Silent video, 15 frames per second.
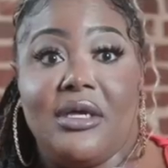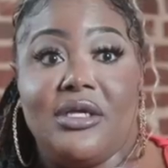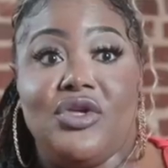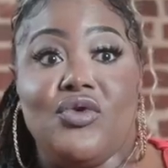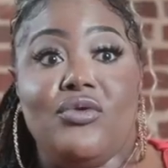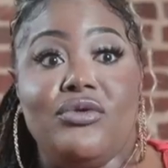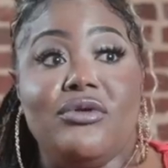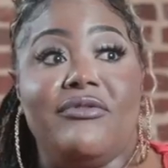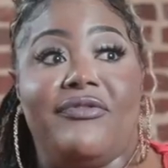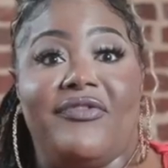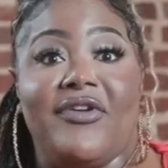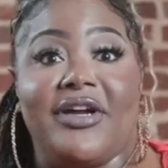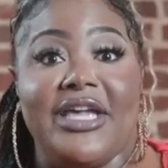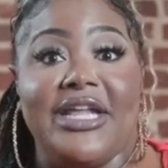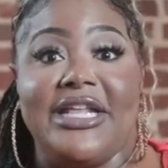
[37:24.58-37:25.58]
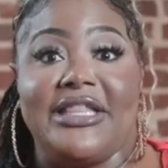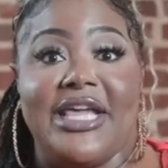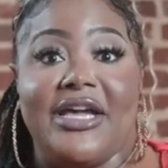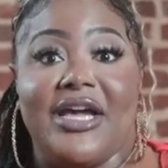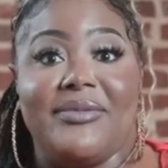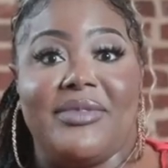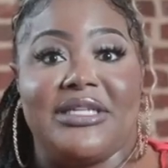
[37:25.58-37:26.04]
you, you'll f-
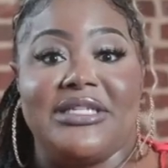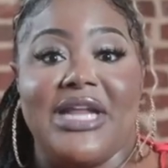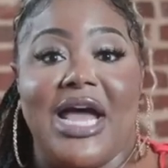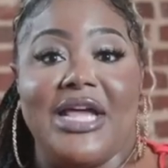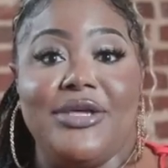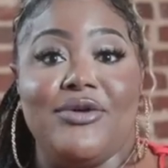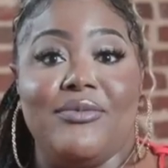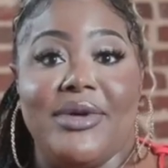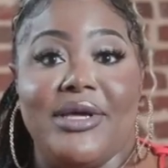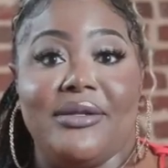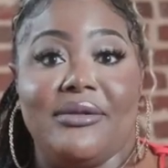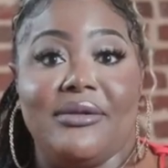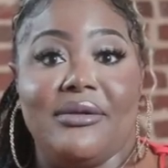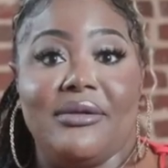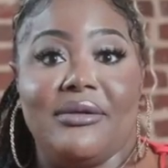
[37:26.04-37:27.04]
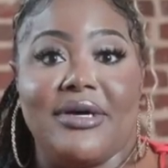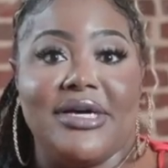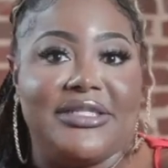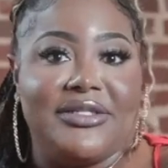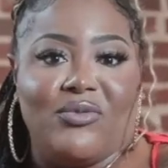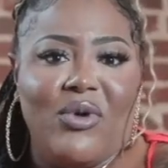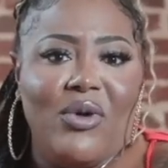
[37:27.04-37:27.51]
anything up that's not human.
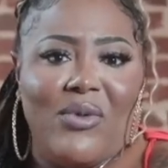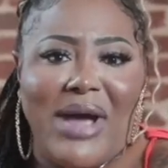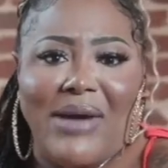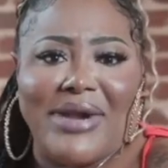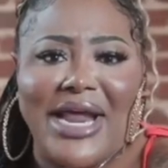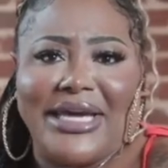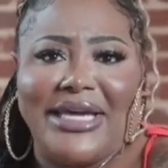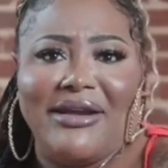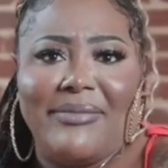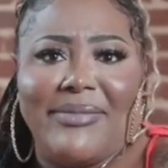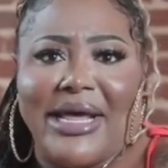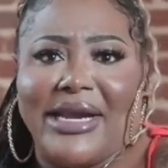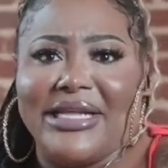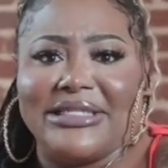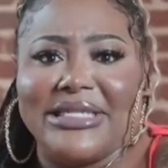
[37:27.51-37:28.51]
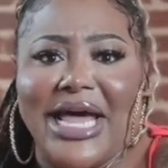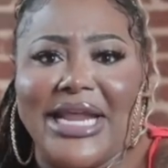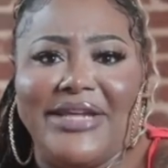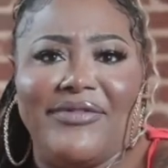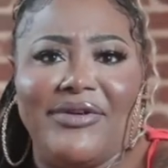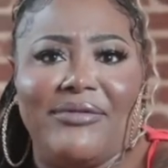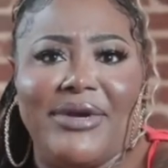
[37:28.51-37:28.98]
Because wh- why would I care about it? It's not
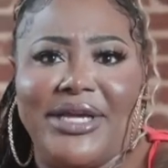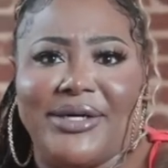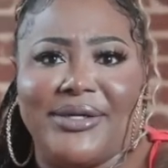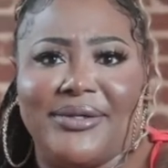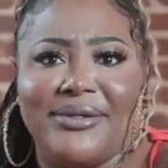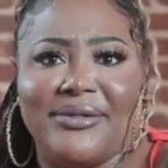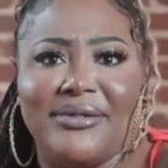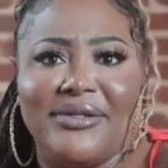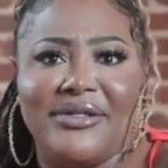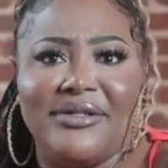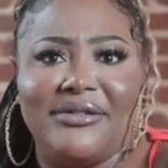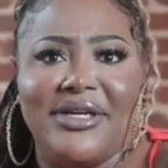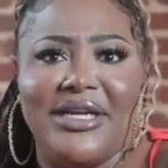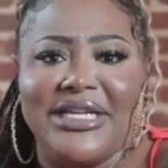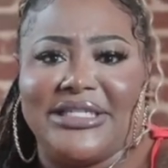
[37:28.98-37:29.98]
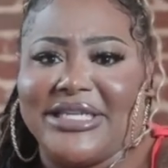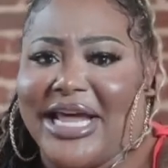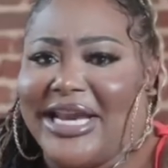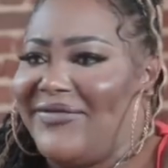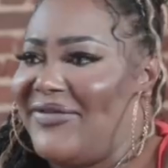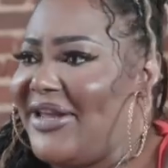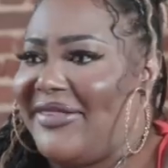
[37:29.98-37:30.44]
even real. It's
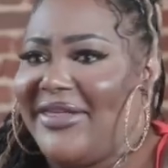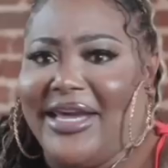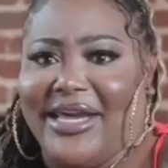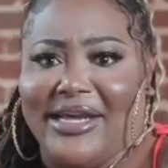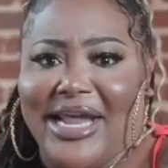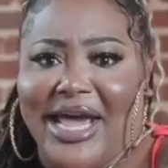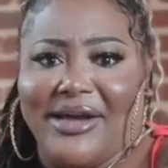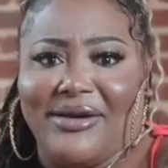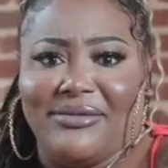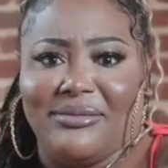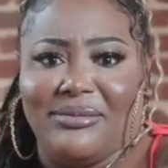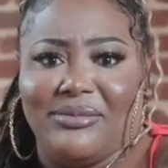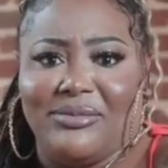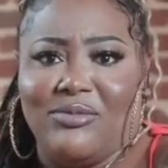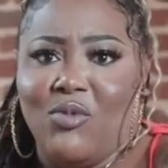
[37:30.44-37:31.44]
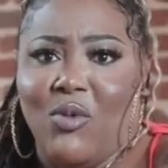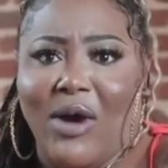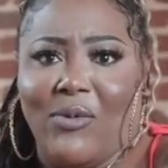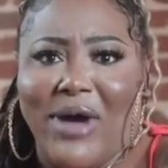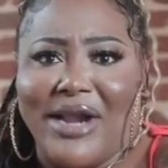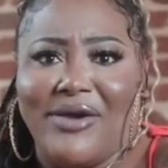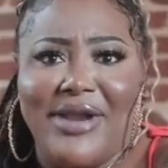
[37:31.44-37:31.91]
not even a thing. Like,
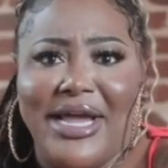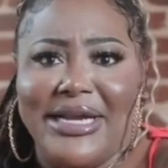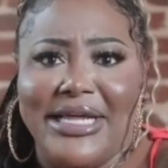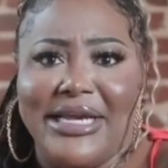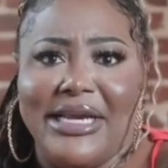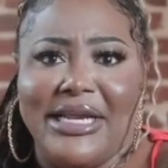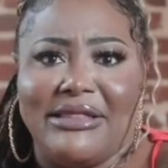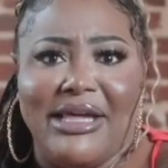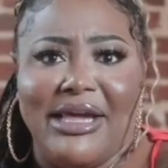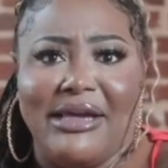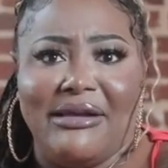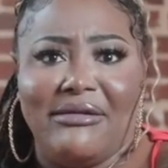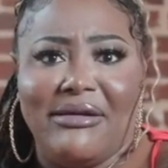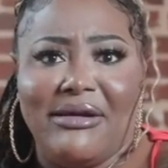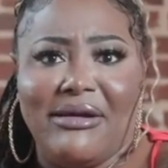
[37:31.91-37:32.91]
wh- why do they need anything?